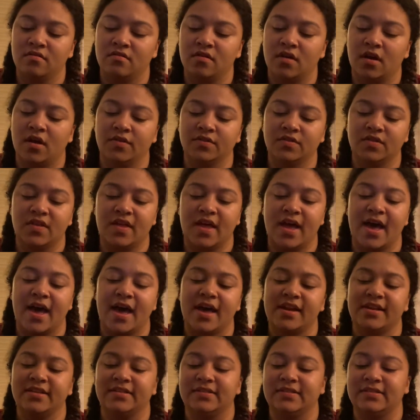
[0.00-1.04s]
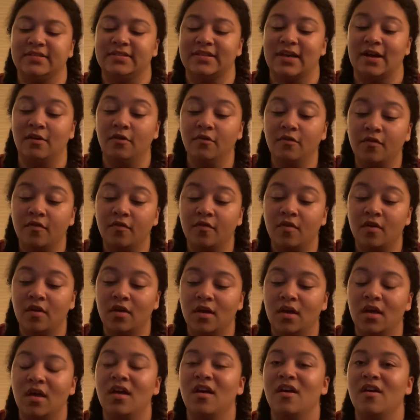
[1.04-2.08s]
also the hat itself
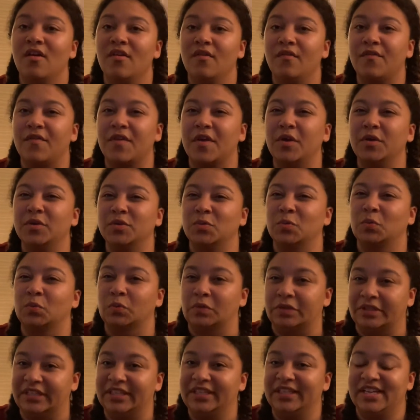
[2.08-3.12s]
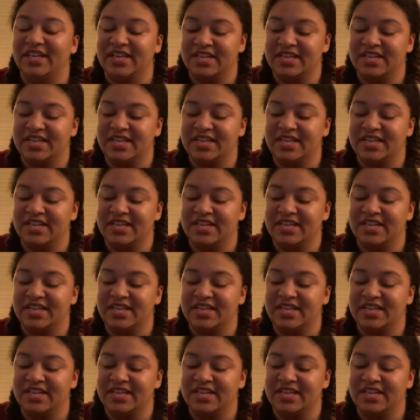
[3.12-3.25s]
feels really